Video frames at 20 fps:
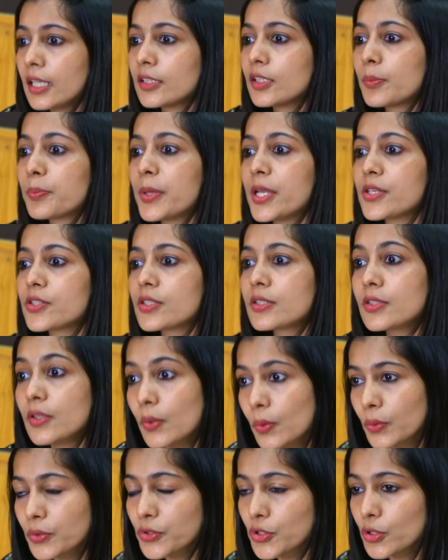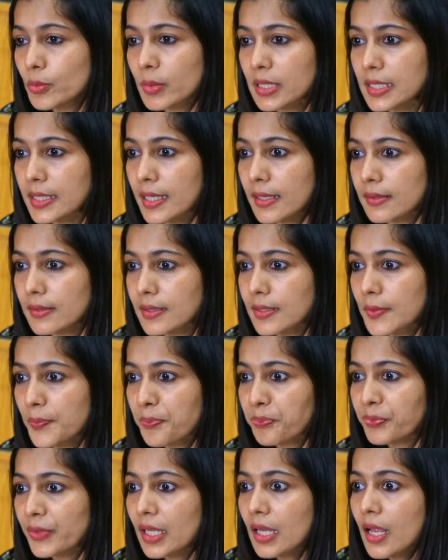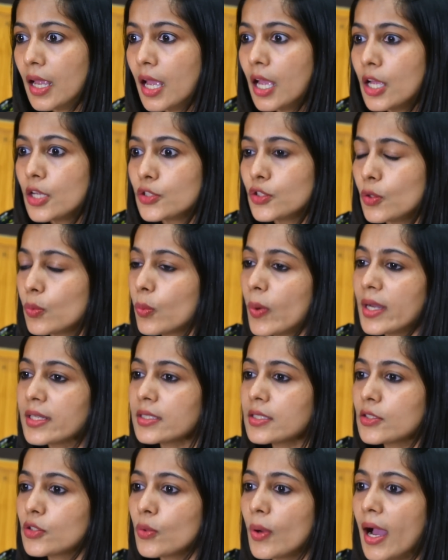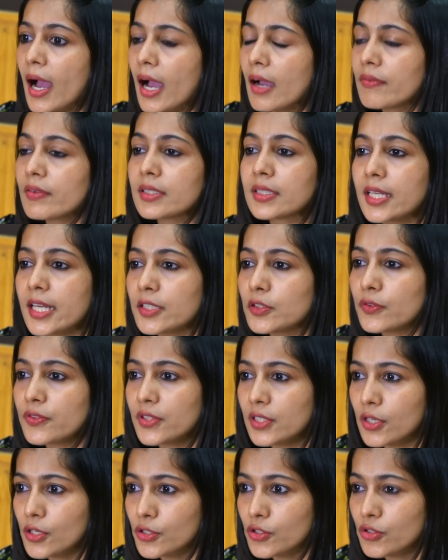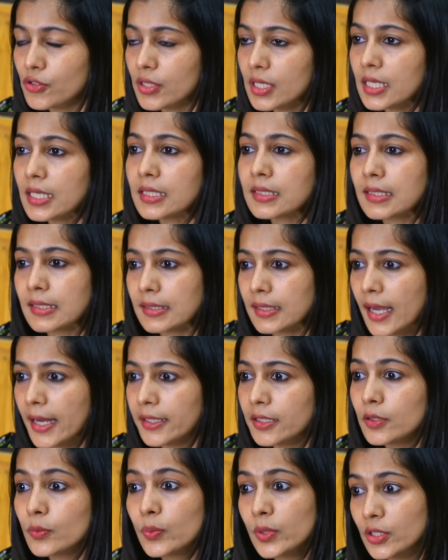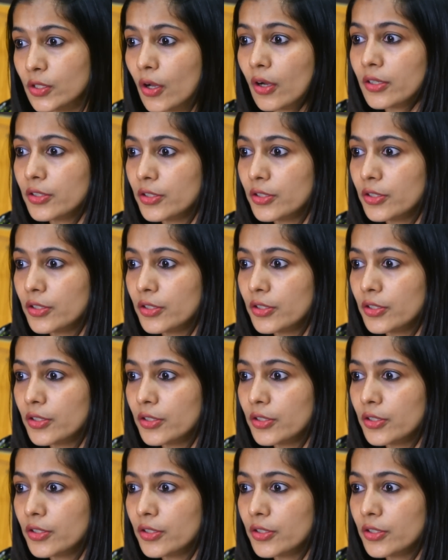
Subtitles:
the patient's own tumor cells. So once you have a date of surgery decided with your